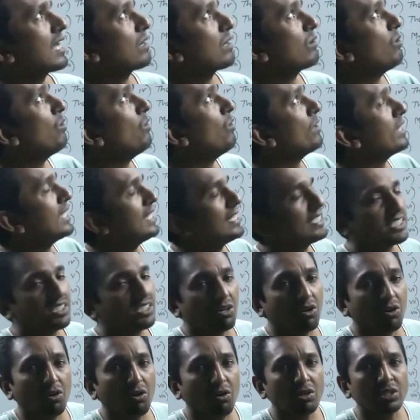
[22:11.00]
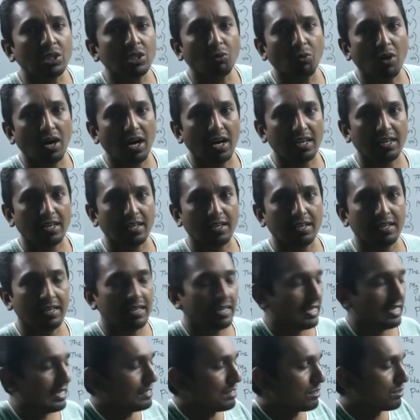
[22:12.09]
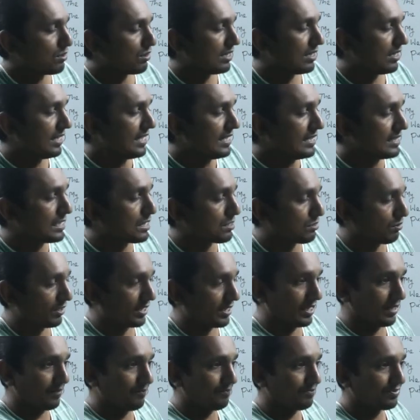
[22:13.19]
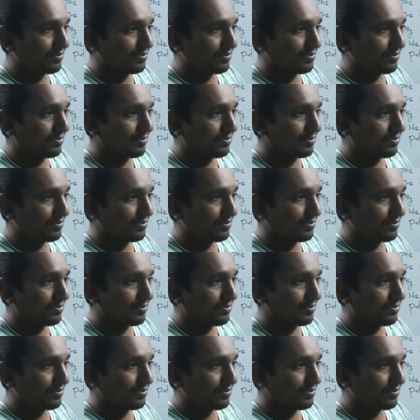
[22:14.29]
clock is on the wall. It is in this way.